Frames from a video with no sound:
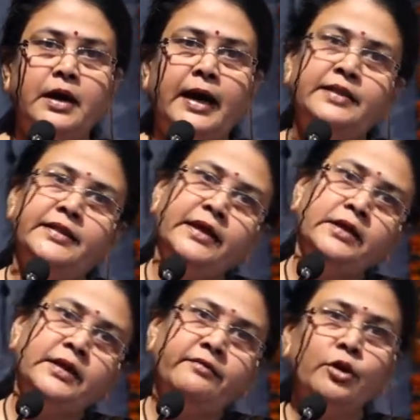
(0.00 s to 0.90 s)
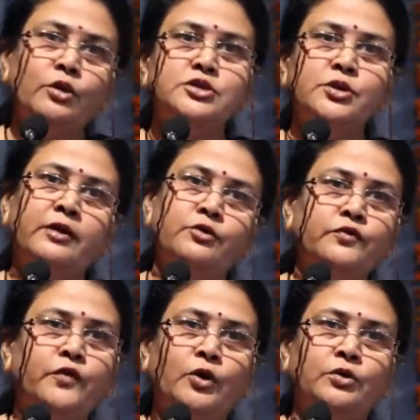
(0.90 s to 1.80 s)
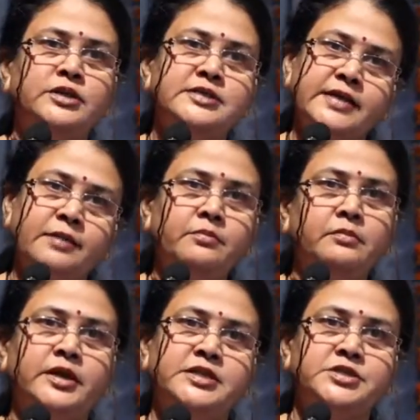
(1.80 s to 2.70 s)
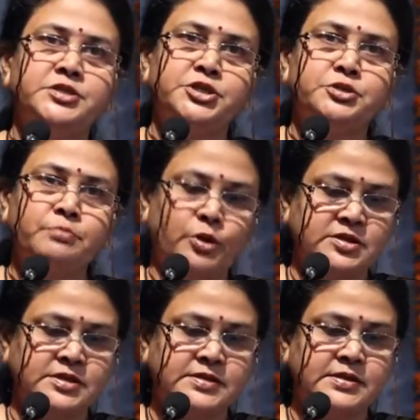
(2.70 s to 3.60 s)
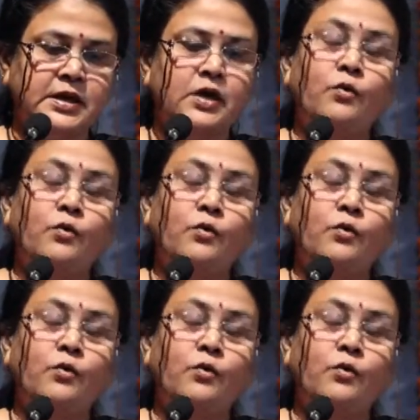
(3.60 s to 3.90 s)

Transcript: and then they will also have to follow the same registration process.